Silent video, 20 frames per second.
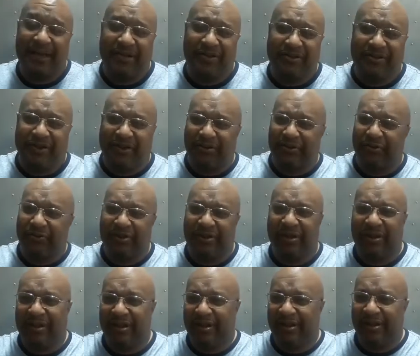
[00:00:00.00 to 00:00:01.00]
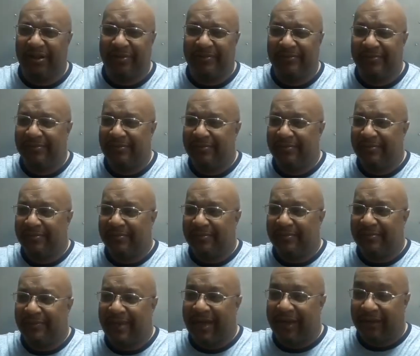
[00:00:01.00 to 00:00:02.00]
ears are usually,
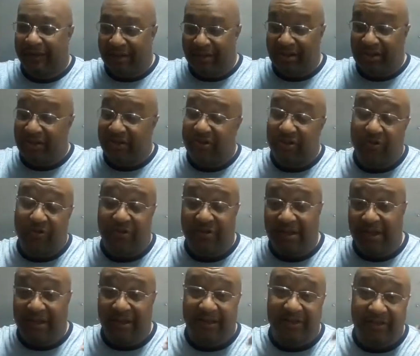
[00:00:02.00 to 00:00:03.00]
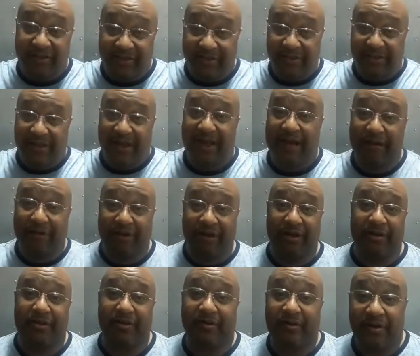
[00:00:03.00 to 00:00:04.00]
I listen to certain things out
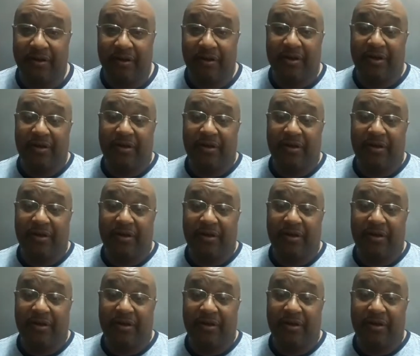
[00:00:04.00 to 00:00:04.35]
in